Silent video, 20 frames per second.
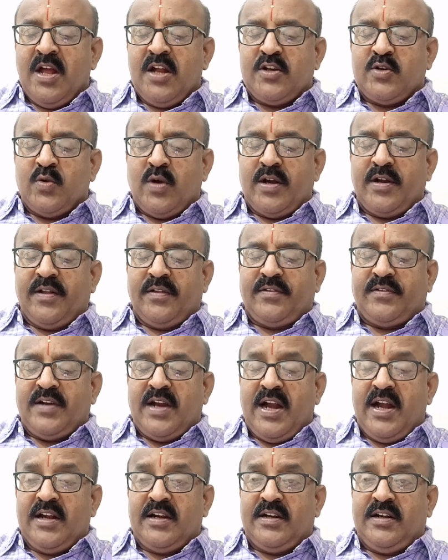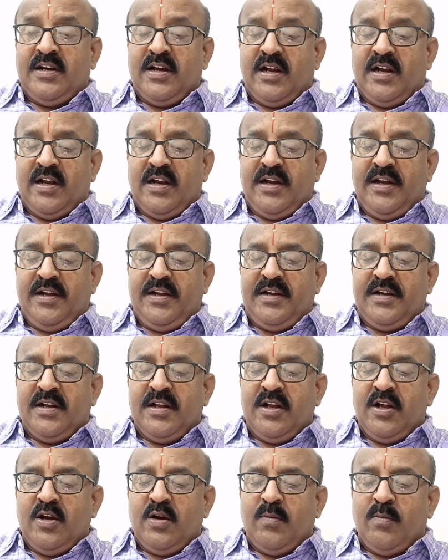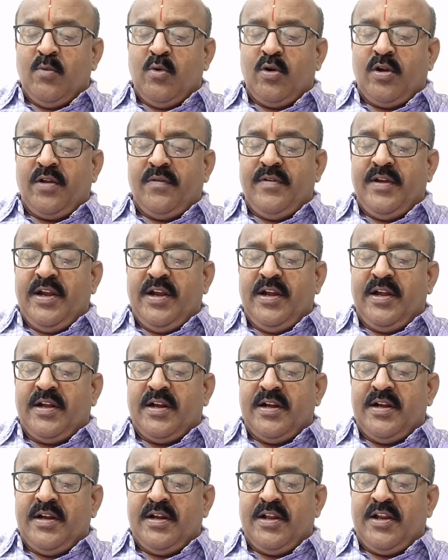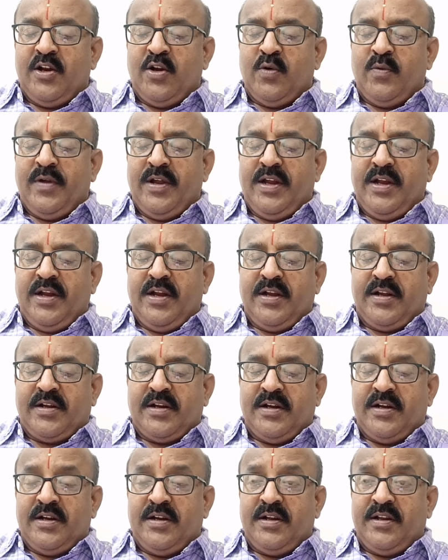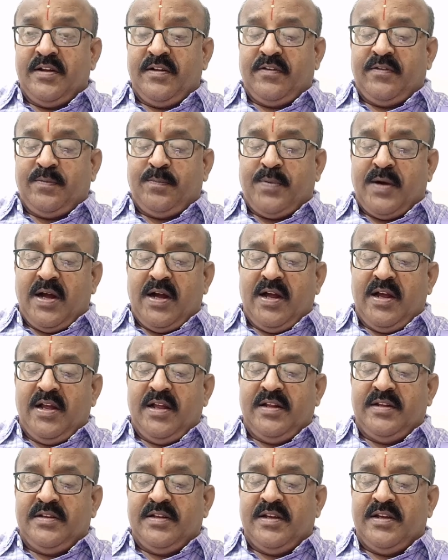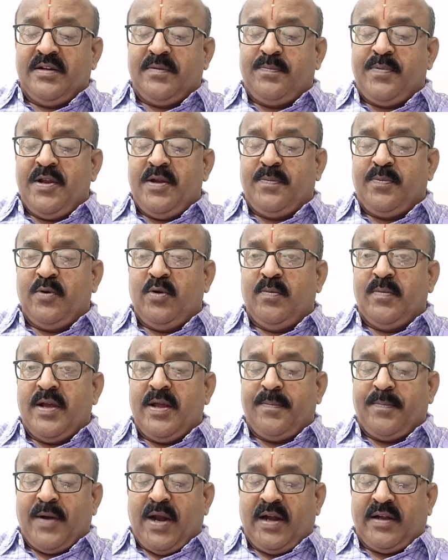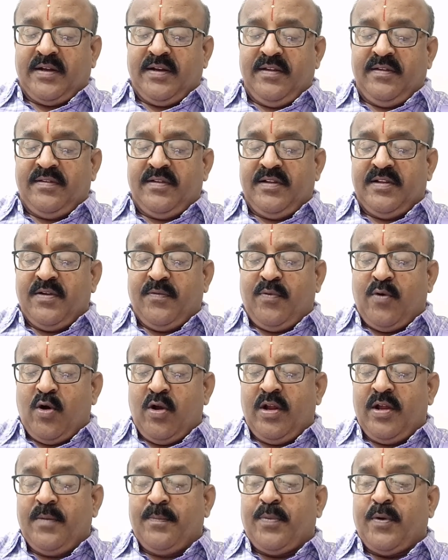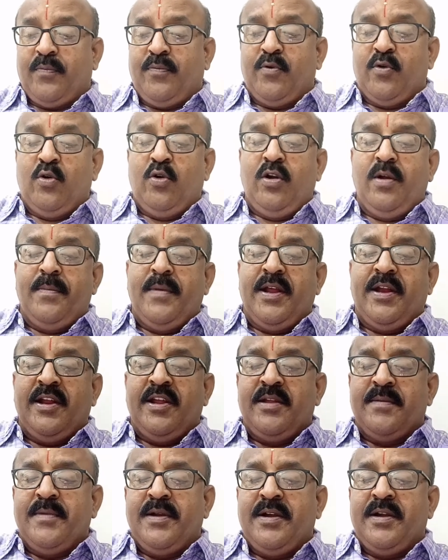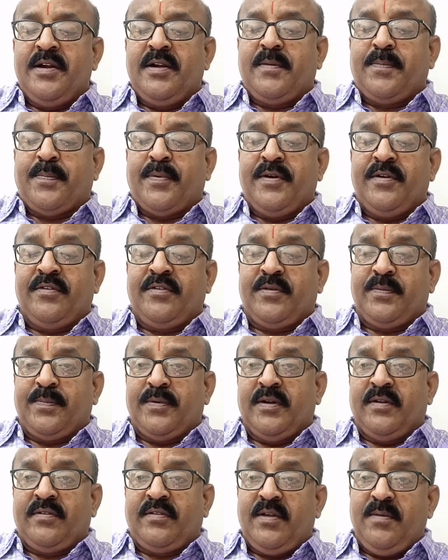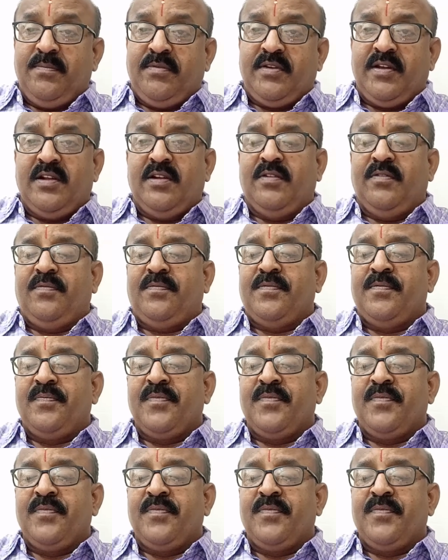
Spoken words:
to understand, guide, motivate, and innovate and inspire their people by practicing the following profound management principles himself